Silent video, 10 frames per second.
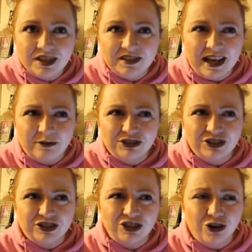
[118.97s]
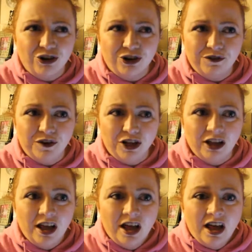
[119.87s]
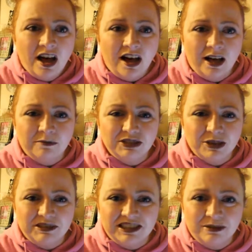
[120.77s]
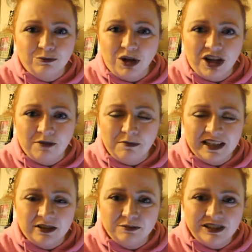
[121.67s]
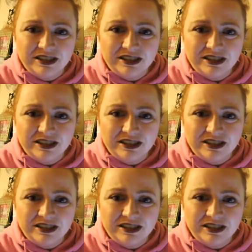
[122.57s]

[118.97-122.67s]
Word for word: that was just awful um, so I didn't wear makeup to